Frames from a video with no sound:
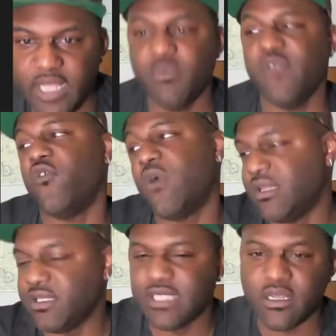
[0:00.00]
before I
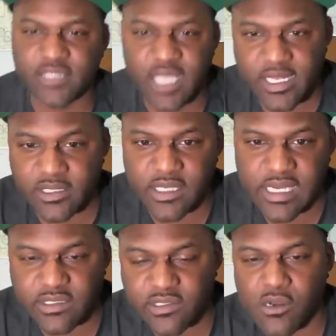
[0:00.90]
looked outside
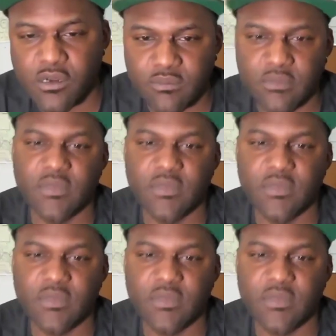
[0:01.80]
and saw them.